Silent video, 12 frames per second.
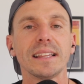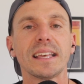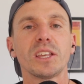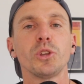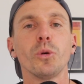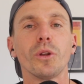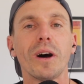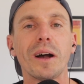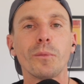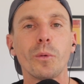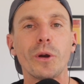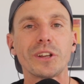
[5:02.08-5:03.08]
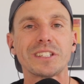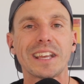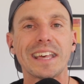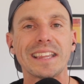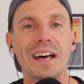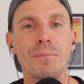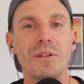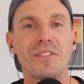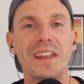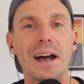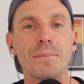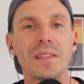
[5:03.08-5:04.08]
the link. You and I will work together. But for
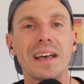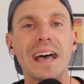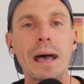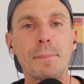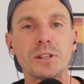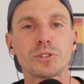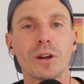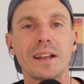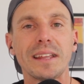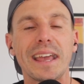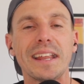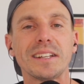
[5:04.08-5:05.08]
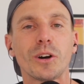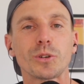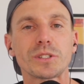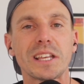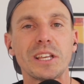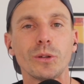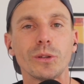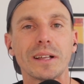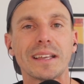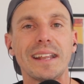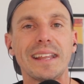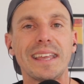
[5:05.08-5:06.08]
now, happy training, and I'll see you all
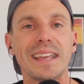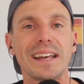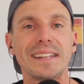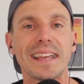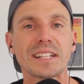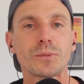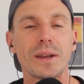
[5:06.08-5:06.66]
again here next